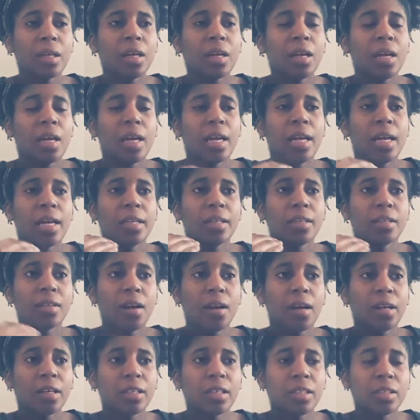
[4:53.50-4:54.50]
and
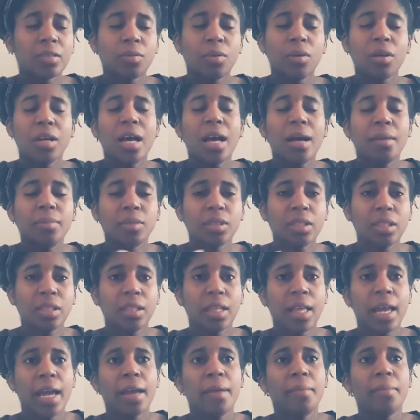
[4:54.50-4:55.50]
darkness will come to
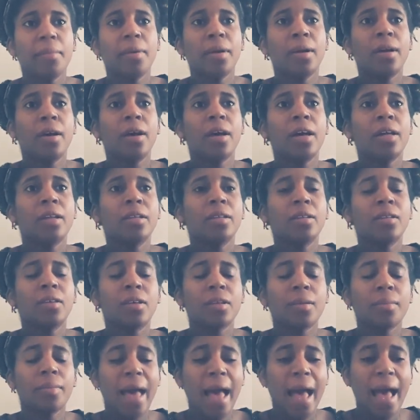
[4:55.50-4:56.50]
light, but God, and Lord, the
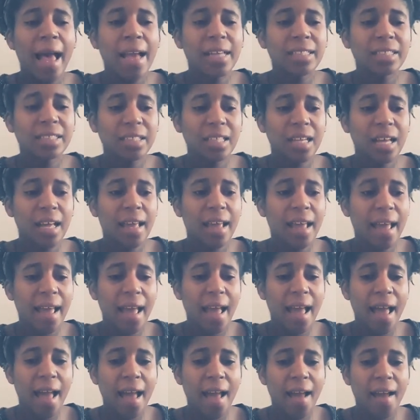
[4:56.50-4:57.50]
passion that I
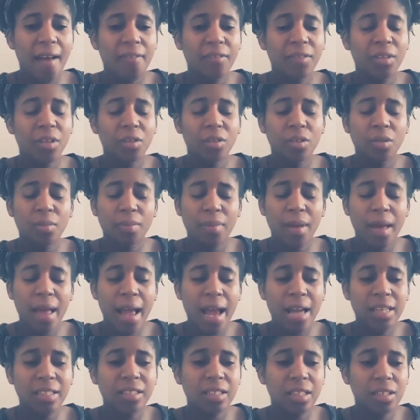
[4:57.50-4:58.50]
have, the
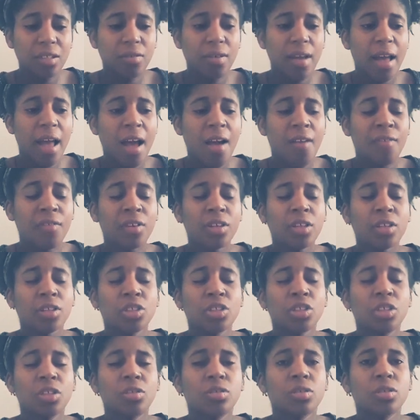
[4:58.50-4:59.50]
passion that you have for your
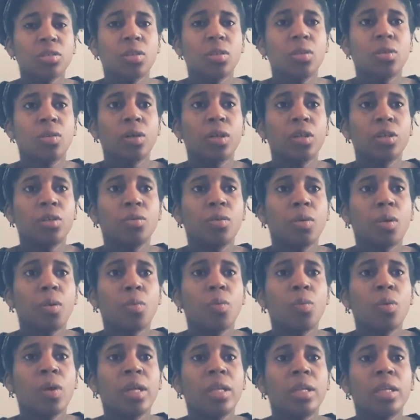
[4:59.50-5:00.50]
children, oh Lord, you are
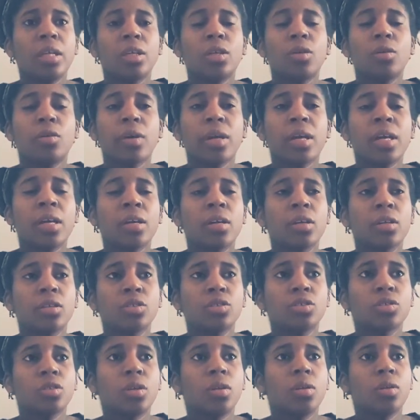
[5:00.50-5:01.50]
winning, you are in
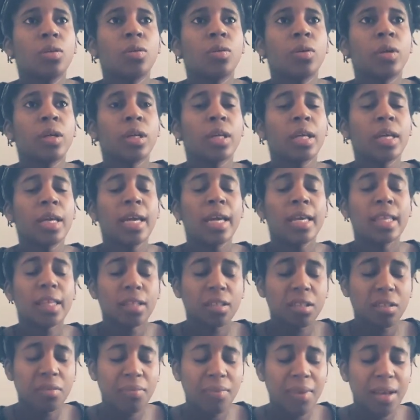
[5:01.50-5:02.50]
control, Lord. The
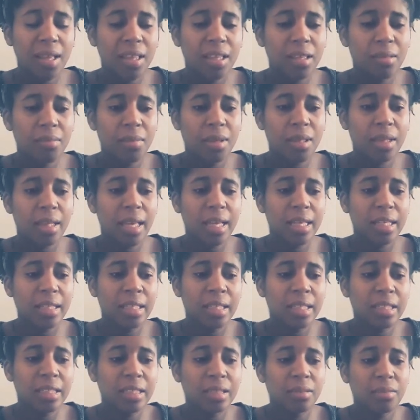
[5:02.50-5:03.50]
development that
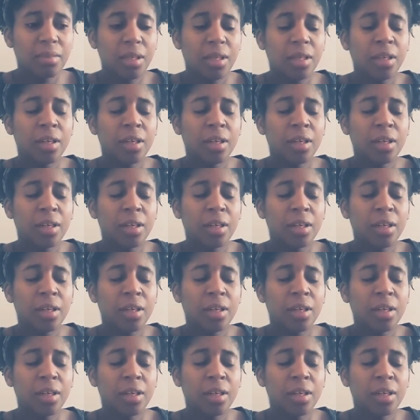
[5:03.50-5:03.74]
needs to be heard,